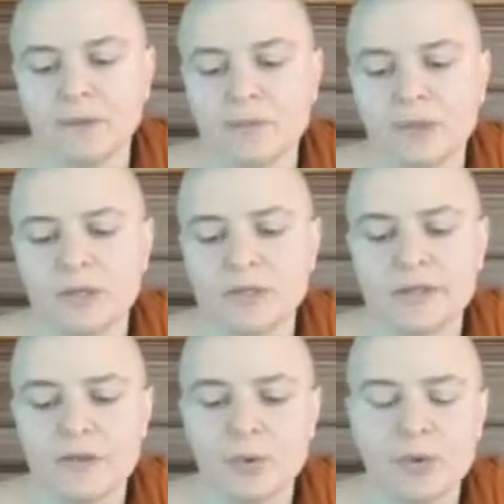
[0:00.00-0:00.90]
is because
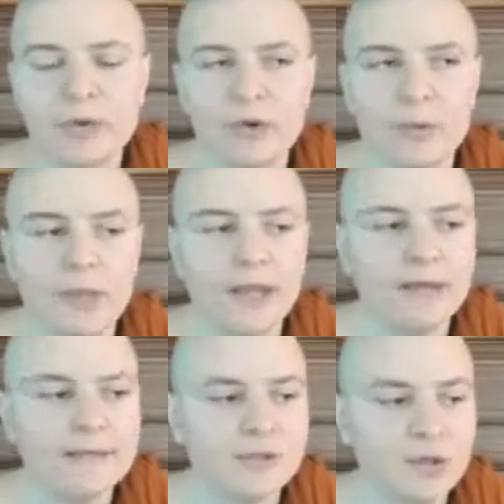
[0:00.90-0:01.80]
neither one or a man
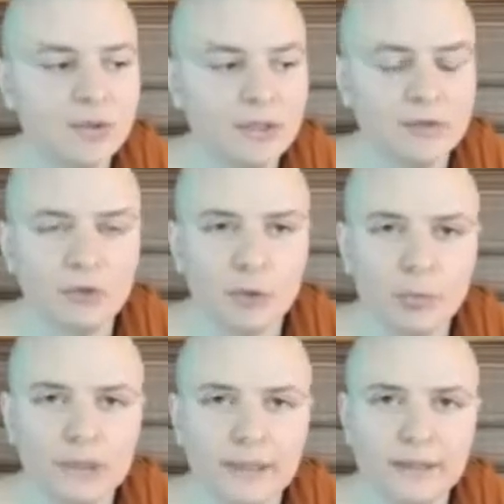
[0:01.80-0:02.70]
is generally
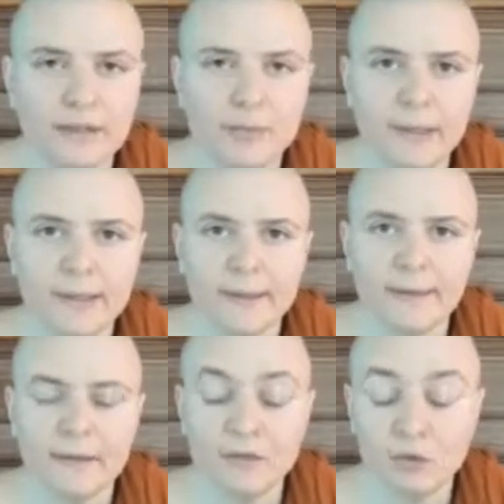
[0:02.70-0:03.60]
interpreted by